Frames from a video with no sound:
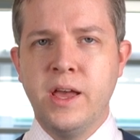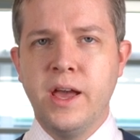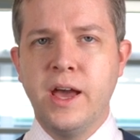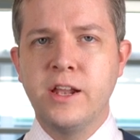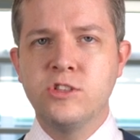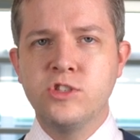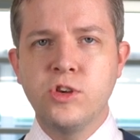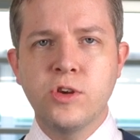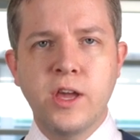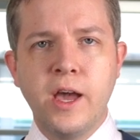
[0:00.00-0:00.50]

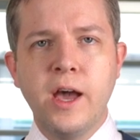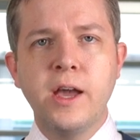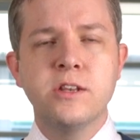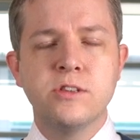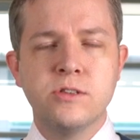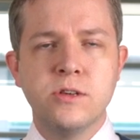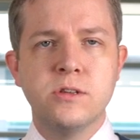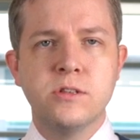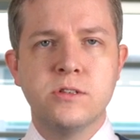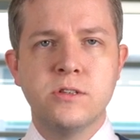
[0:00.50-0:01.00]
And it's okay
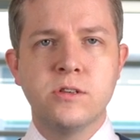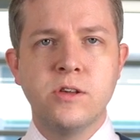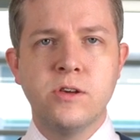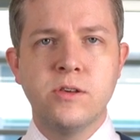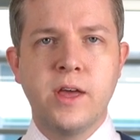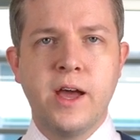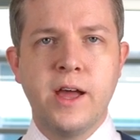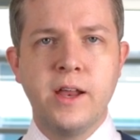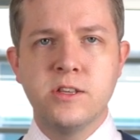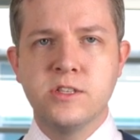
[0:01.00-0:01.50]
to, to
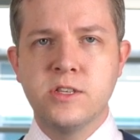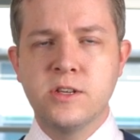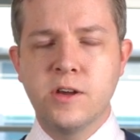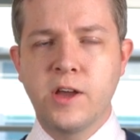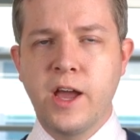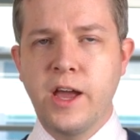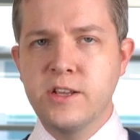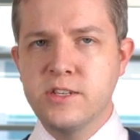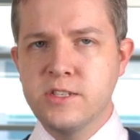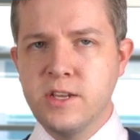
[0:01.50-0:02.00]
do that and it's
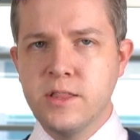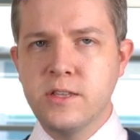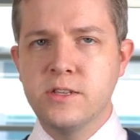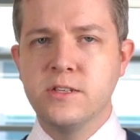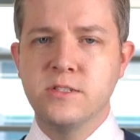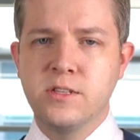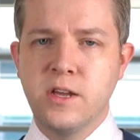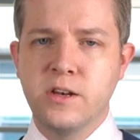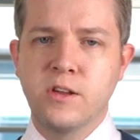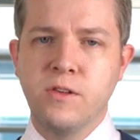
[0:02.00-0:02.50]
okay to say
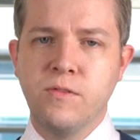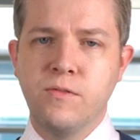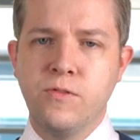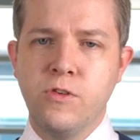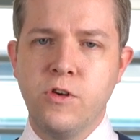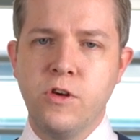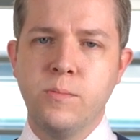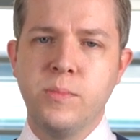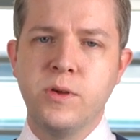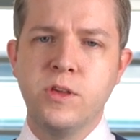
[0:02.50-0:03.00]
this is
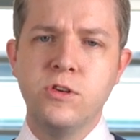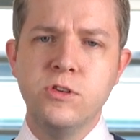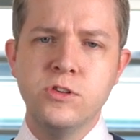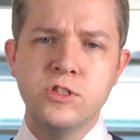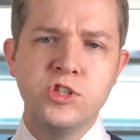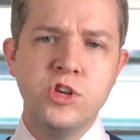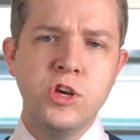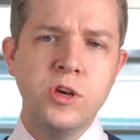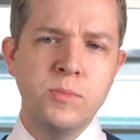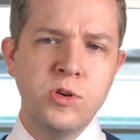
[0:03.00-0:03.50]
unconfirmed, but
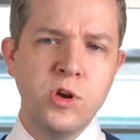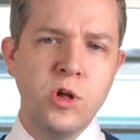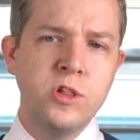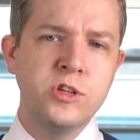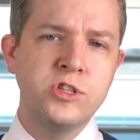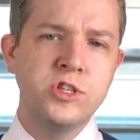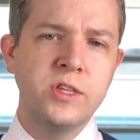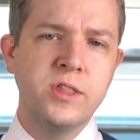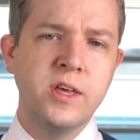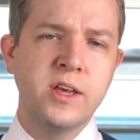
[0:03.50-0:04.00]
use
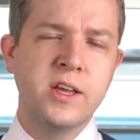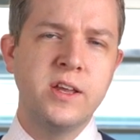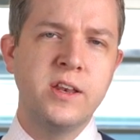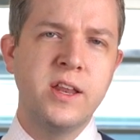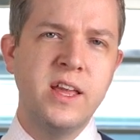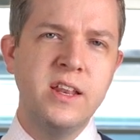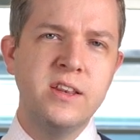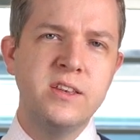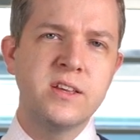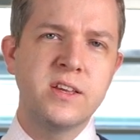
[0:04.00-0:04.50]
terminology that can
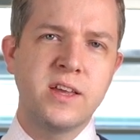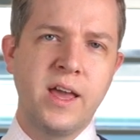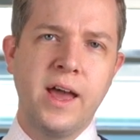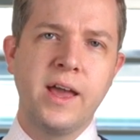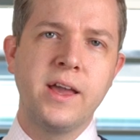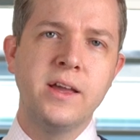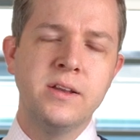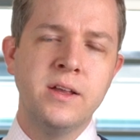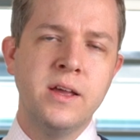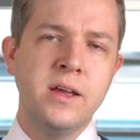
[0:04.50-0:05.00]

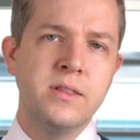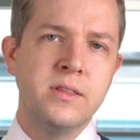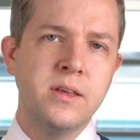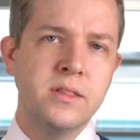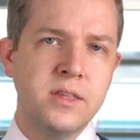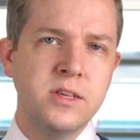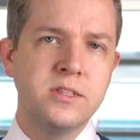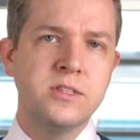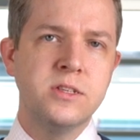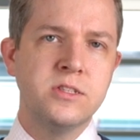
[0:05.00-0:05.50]
indicate
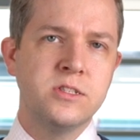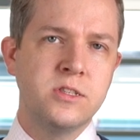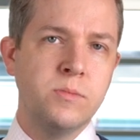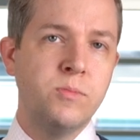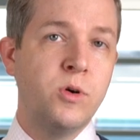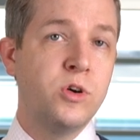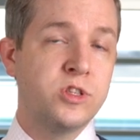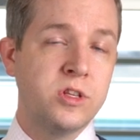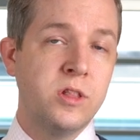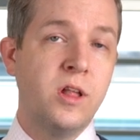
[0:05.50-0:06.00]
that this is the
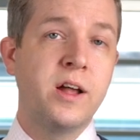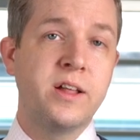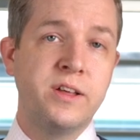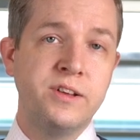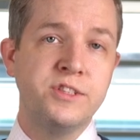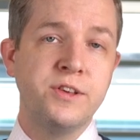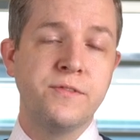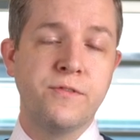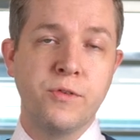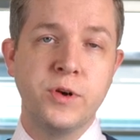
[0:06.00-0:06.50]
most
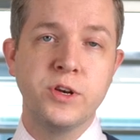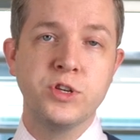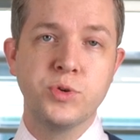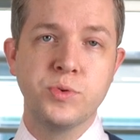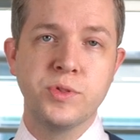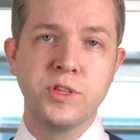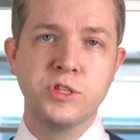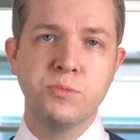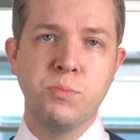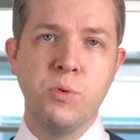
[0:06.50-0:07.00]
likely
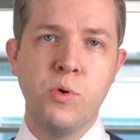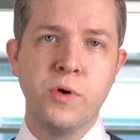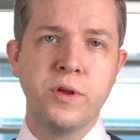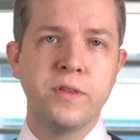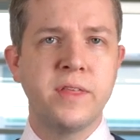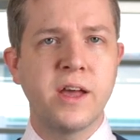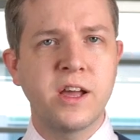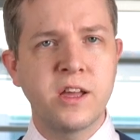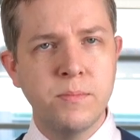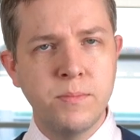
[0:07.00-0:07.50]
differential at this
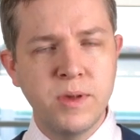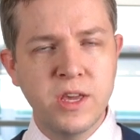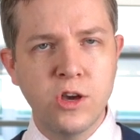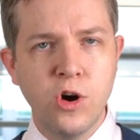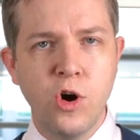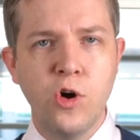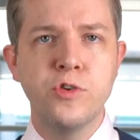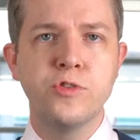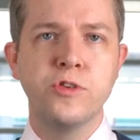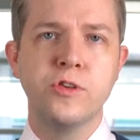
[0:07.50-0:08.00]
point. That can be
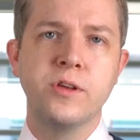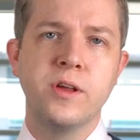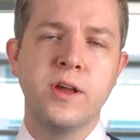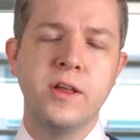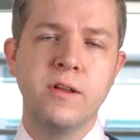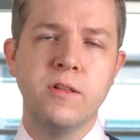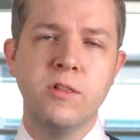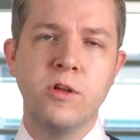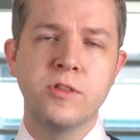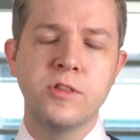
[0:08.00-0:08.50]
coded
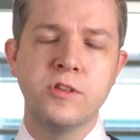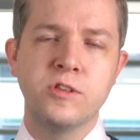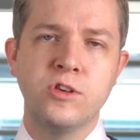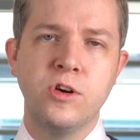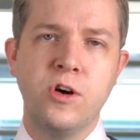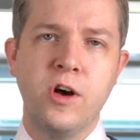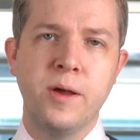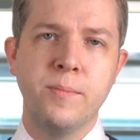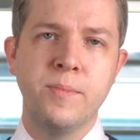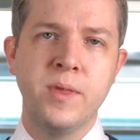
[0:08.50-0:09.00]
and a lot of the
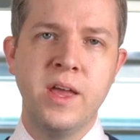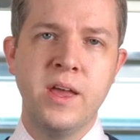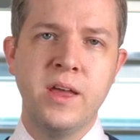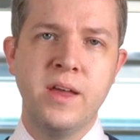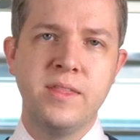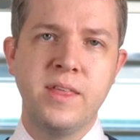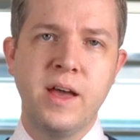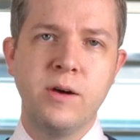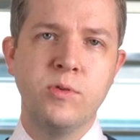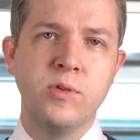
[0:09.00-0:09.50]
time
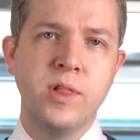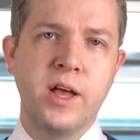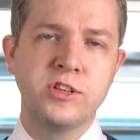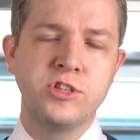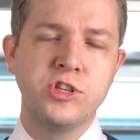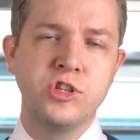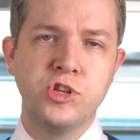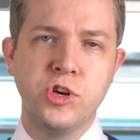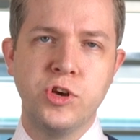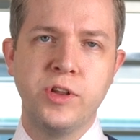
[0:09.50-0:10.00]
that will
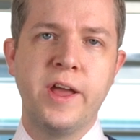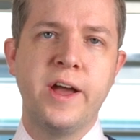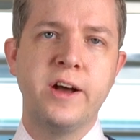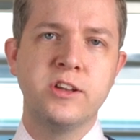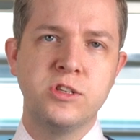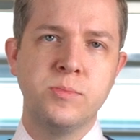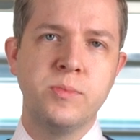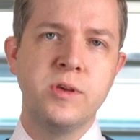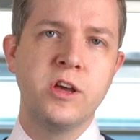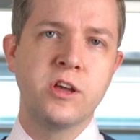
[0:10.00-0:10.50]
actually turn
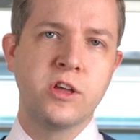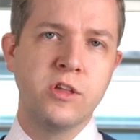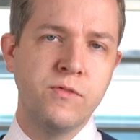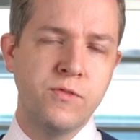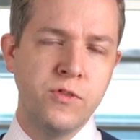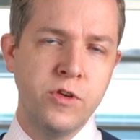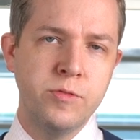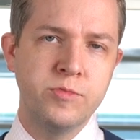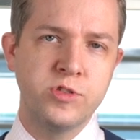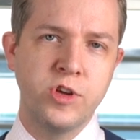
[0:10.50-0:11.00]
out to be a
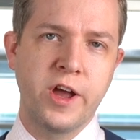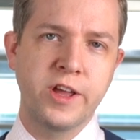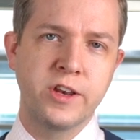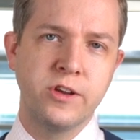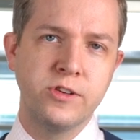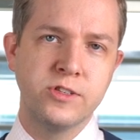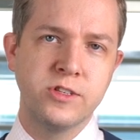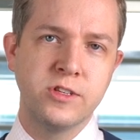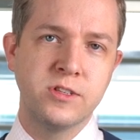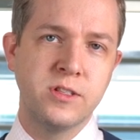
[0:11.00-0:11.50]
confirmed
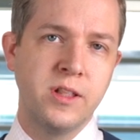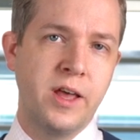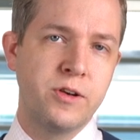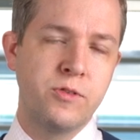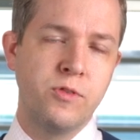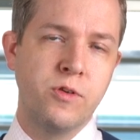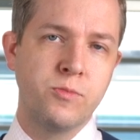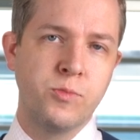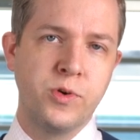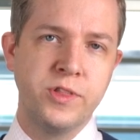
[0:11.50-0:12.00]
diagnosis
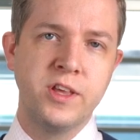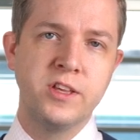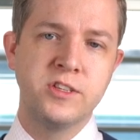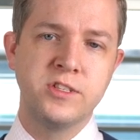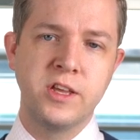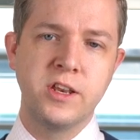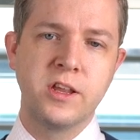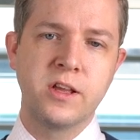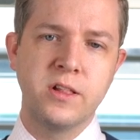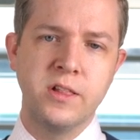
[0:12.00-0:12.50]
later on when they're
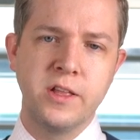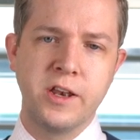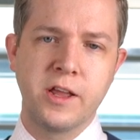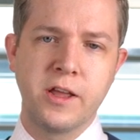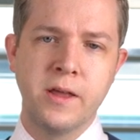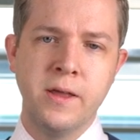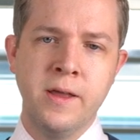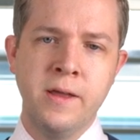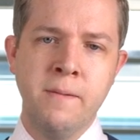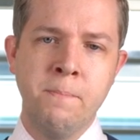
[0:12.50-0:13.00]
seen in clinic.